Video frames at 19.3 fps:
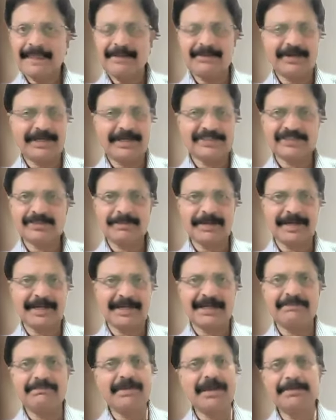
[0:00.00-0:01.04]

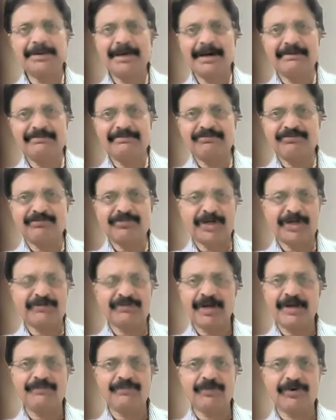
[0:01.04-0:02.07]
extubated, maybe for
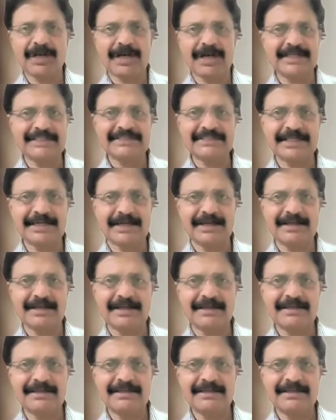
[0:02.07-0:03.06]
24 hours and all.